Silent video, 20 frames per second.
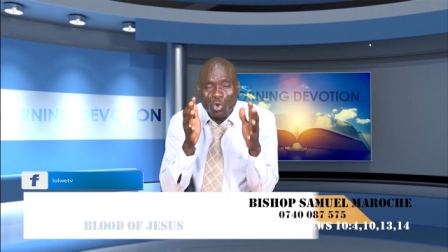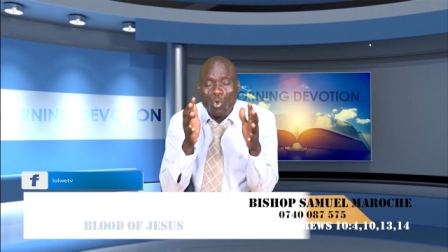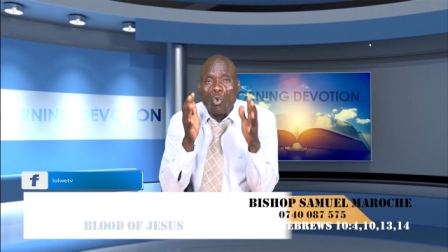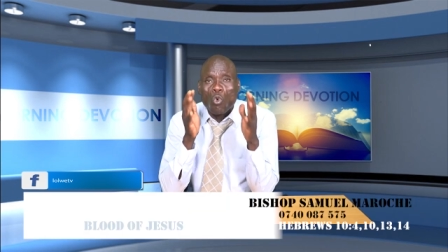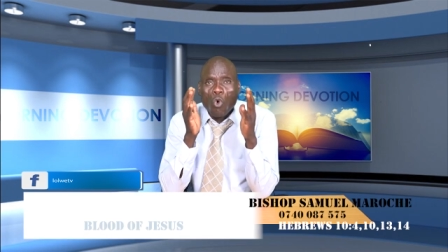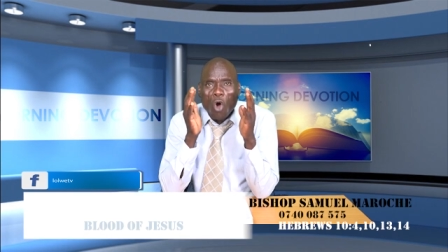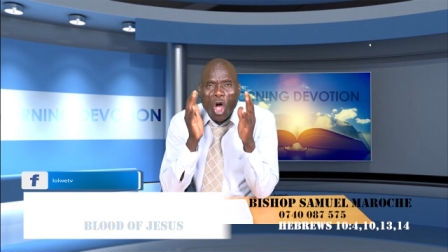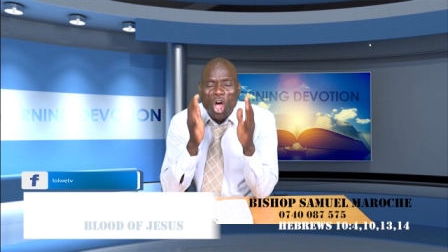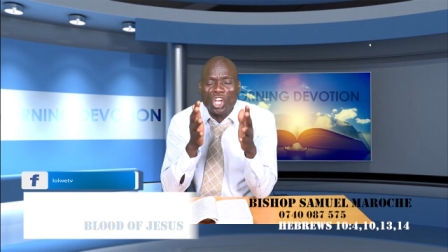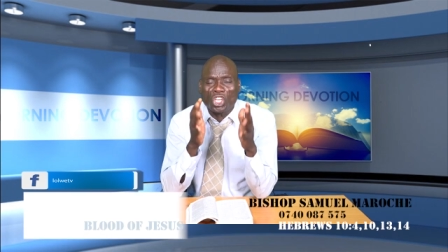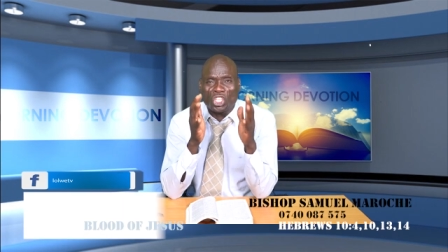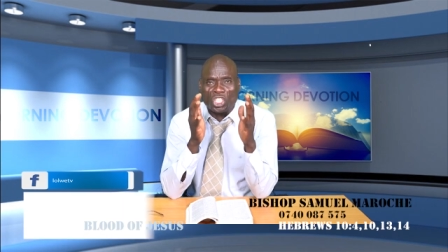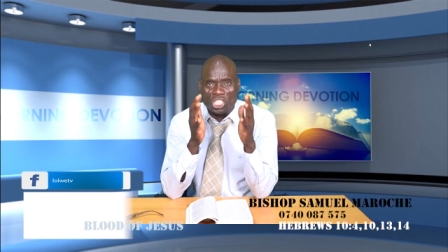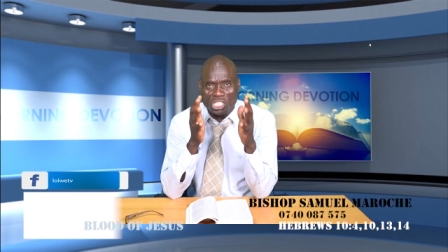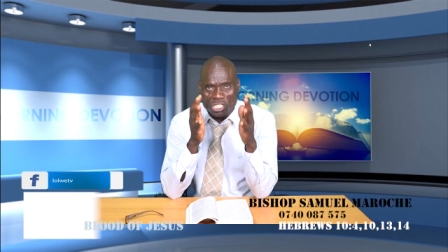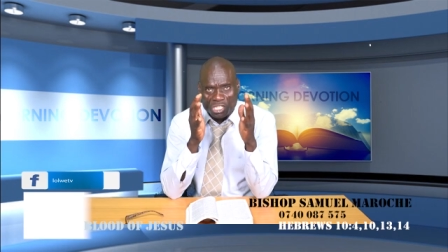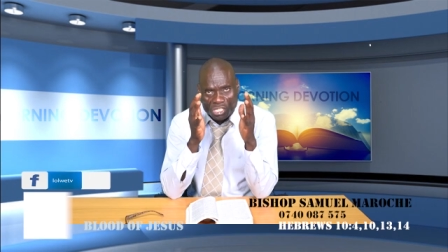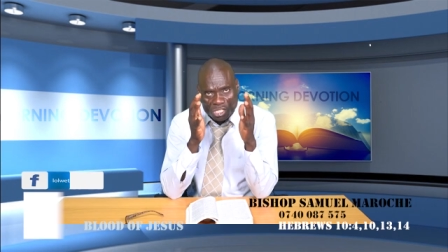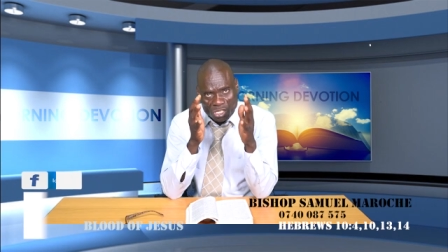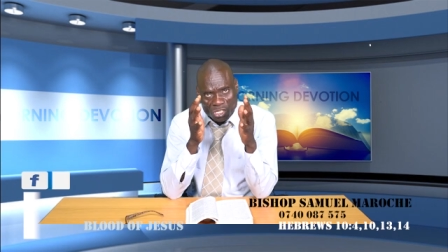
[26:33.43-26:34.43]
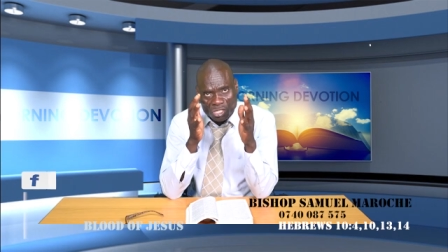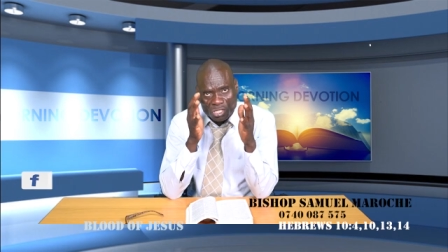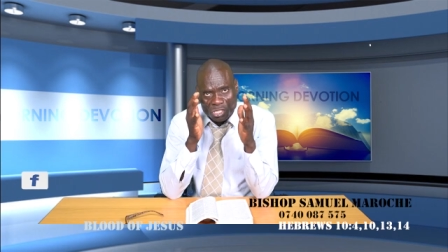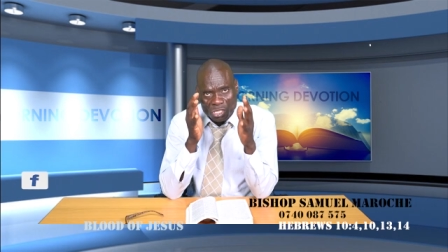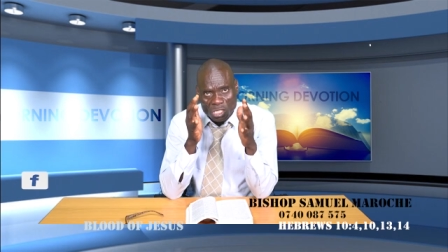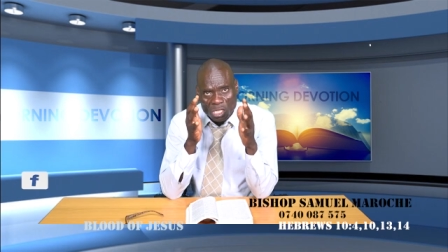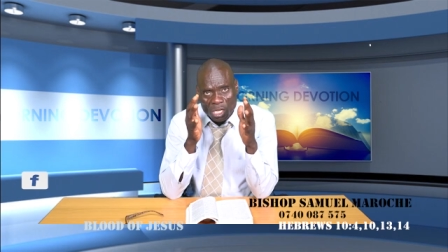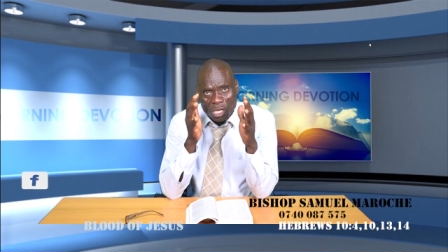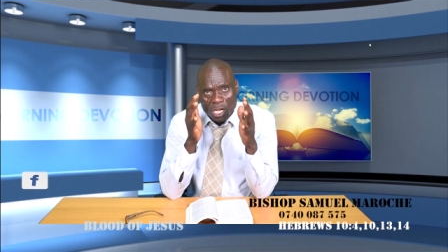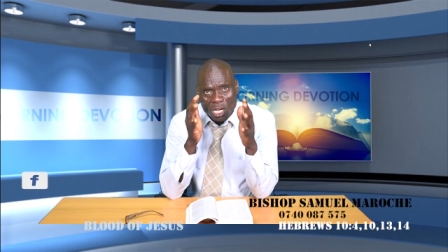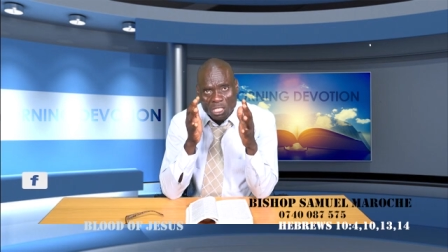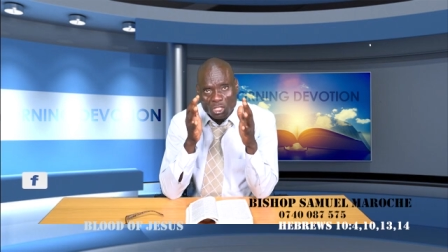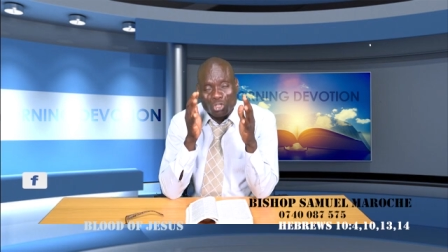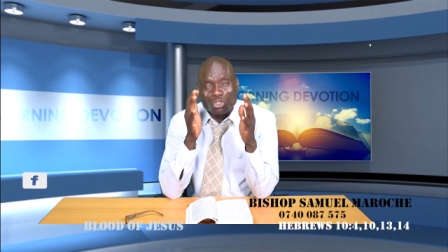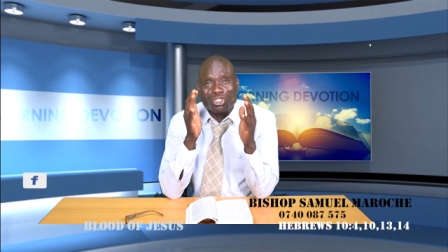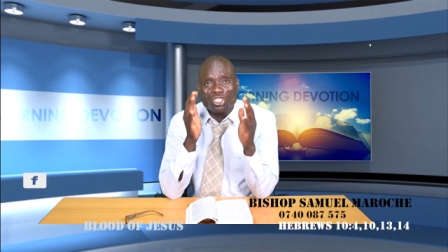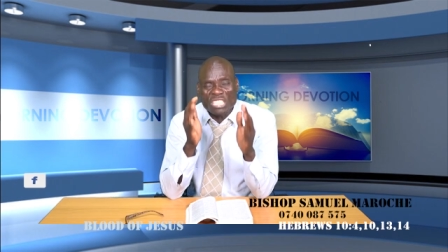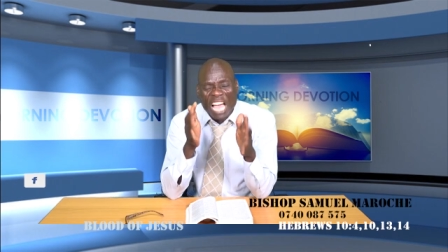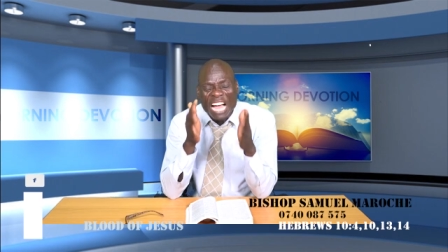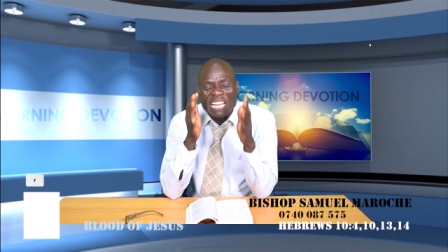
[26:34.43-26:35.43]
to wash us,
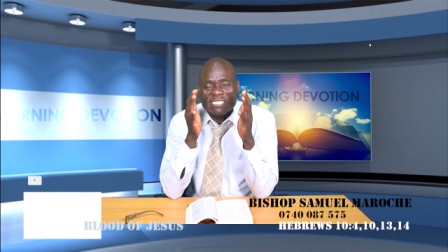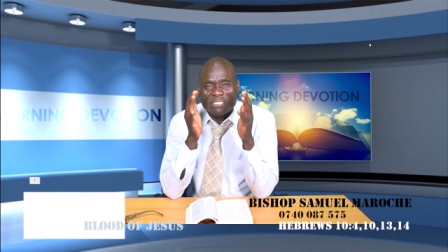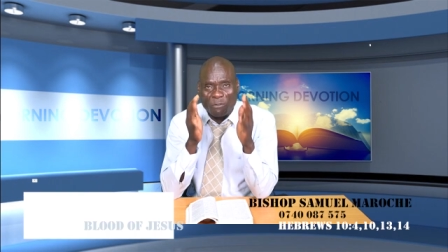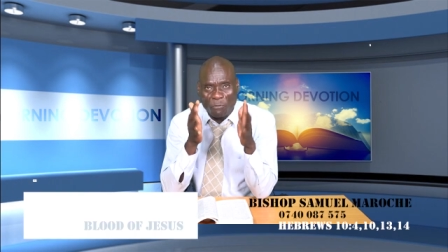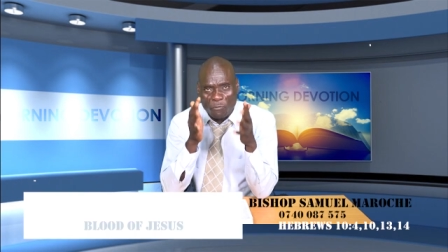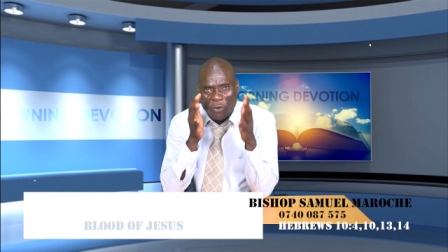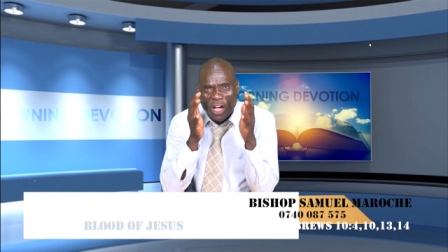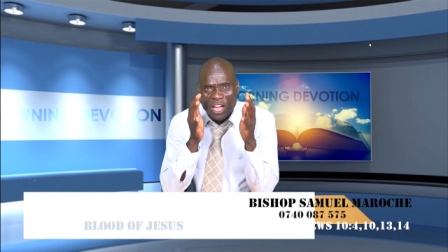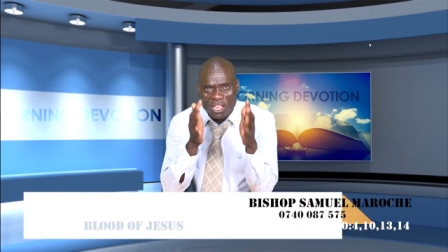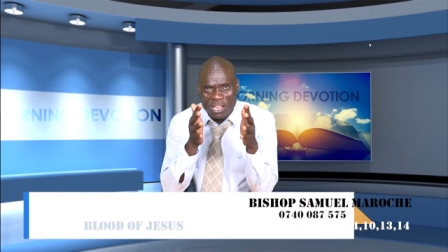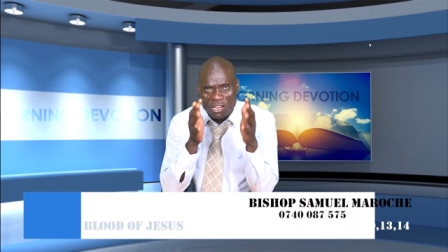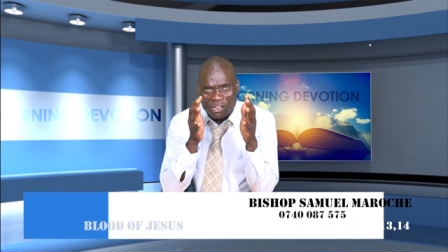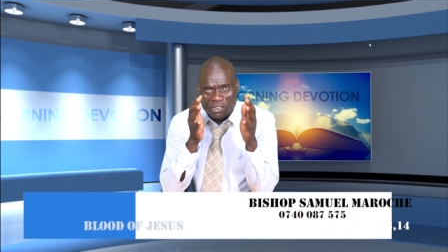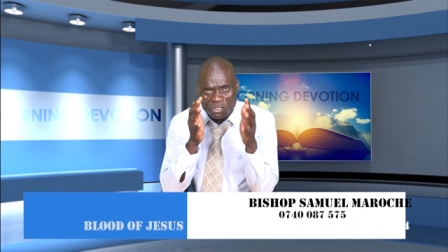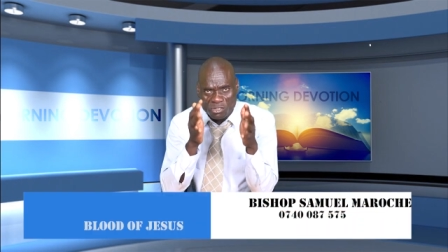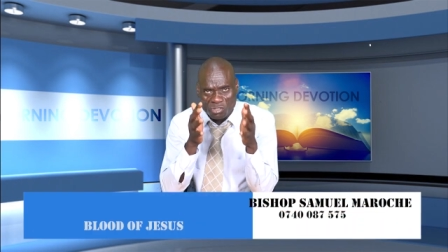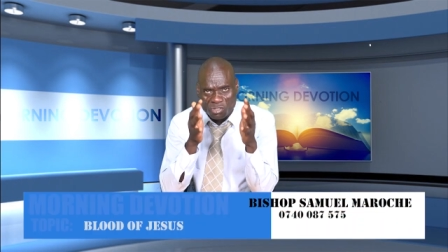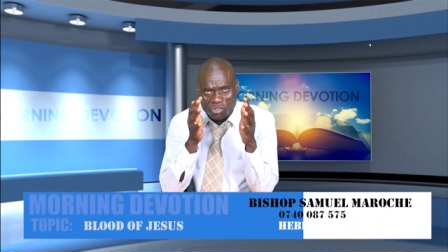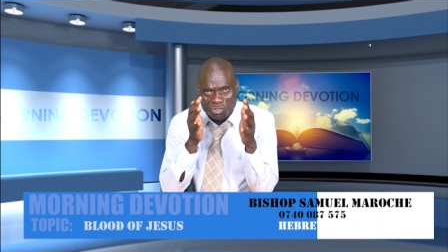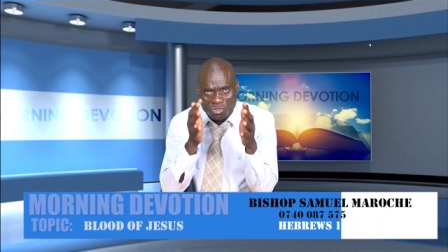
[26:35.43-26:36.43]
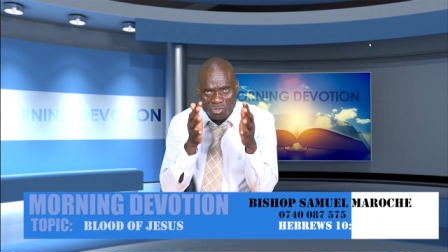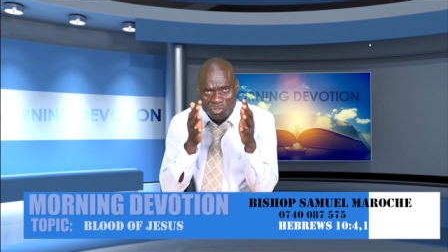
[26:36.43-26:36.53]
to sanctify us.